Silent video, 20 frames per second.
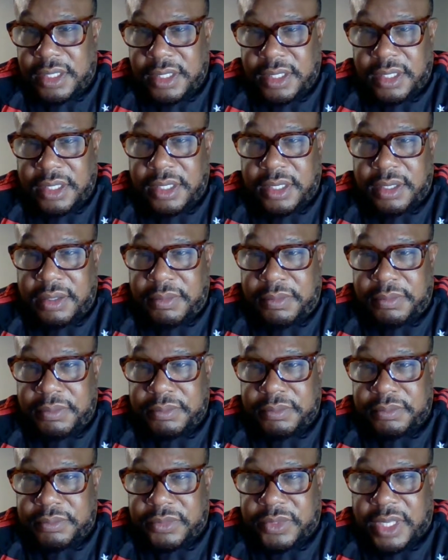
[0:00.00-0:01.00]
Yep,
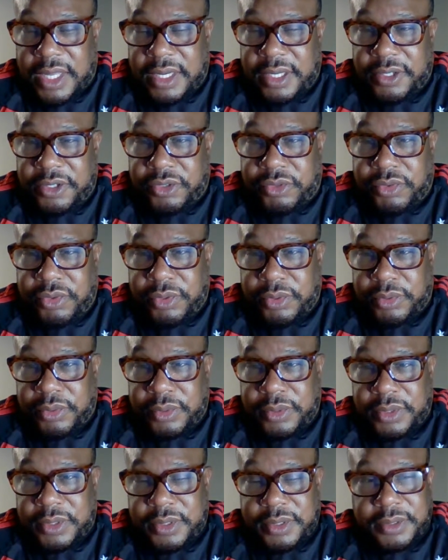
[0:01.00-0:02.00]
that is
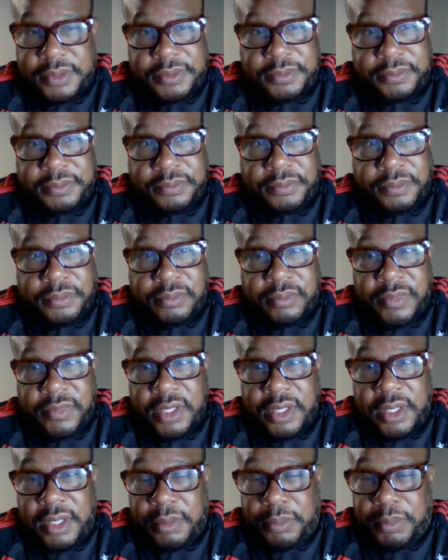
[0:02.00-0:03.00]
true.
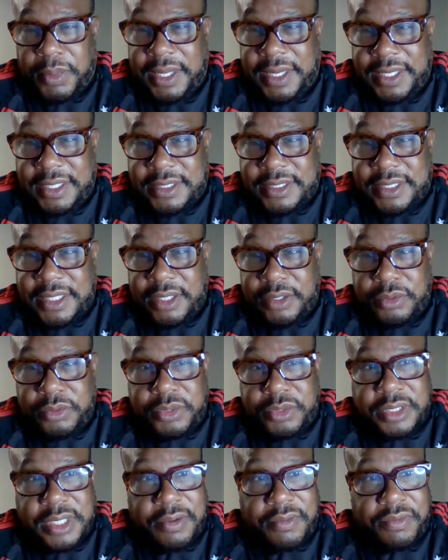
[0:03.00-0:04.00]
Beanie Siegel,
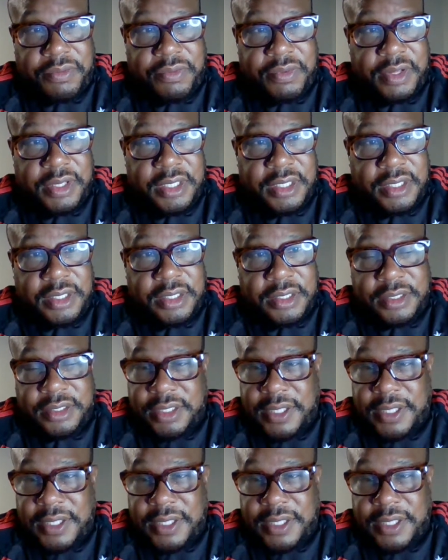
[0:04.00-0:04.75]
South Philly.